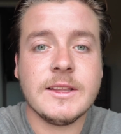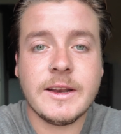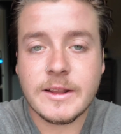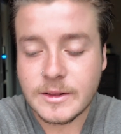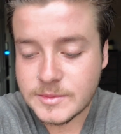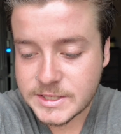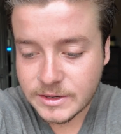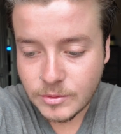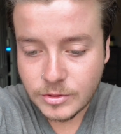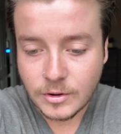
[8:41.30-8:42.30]
letting them
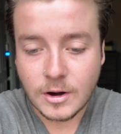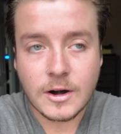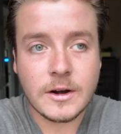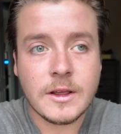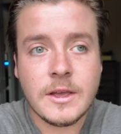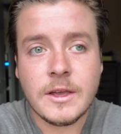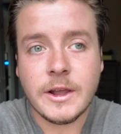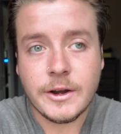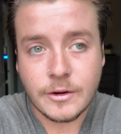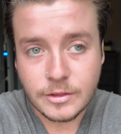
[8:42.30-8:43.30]
sync with your heart
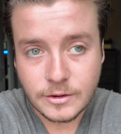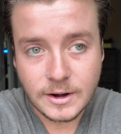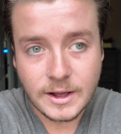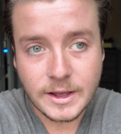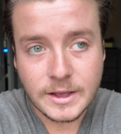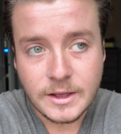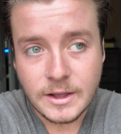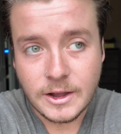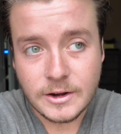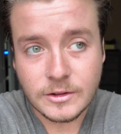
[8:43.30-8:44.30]
and your third eye,
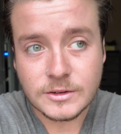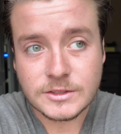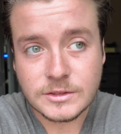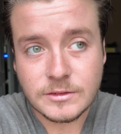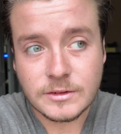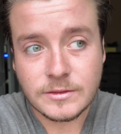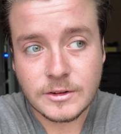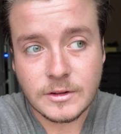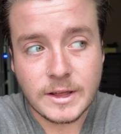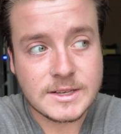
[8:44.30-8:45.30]
and you'll intuitively
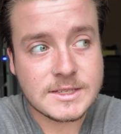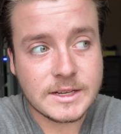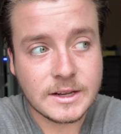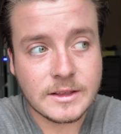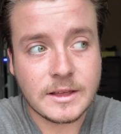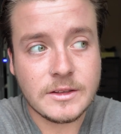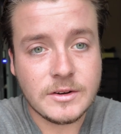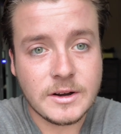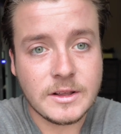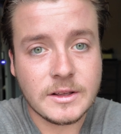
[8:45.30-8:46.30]
feel that sync, that
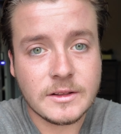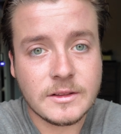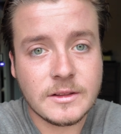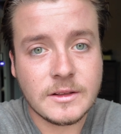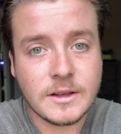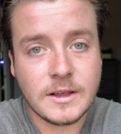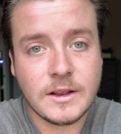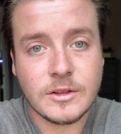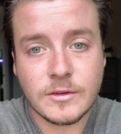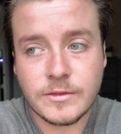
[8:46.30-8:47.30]
unity, and
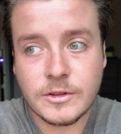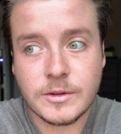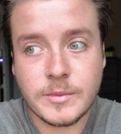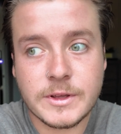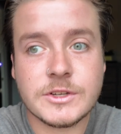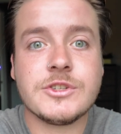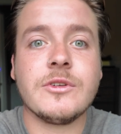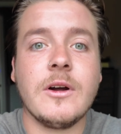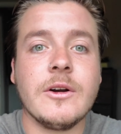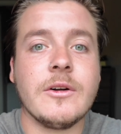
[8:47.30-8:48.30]
then you'll feel it being
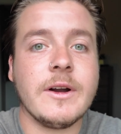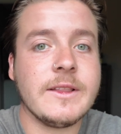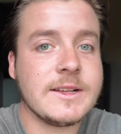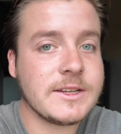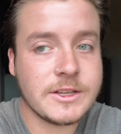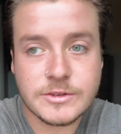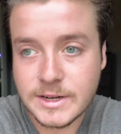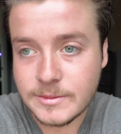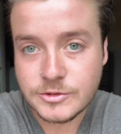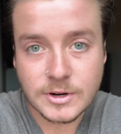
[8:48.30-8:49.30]
stronger, right? That's how you
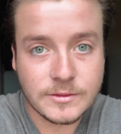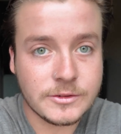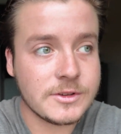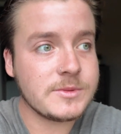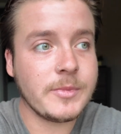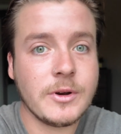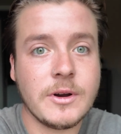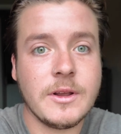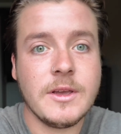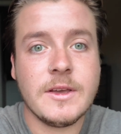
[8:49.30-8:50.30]
time travel in the
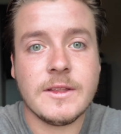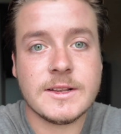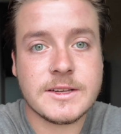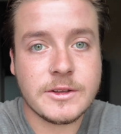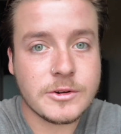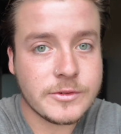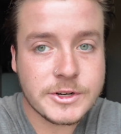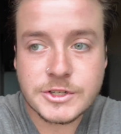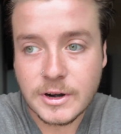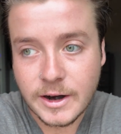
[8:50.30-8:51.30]
spirit. That's how you
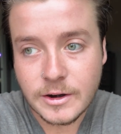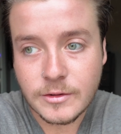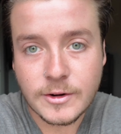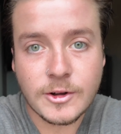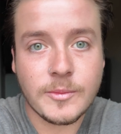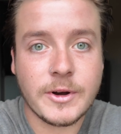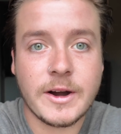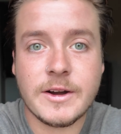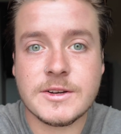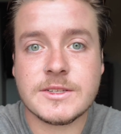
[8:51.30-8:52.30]
reach your higher realm, your
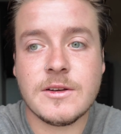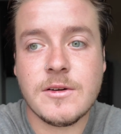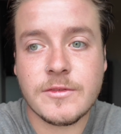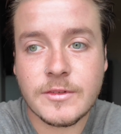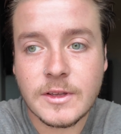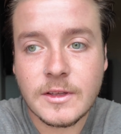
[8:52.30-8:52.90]
higher self.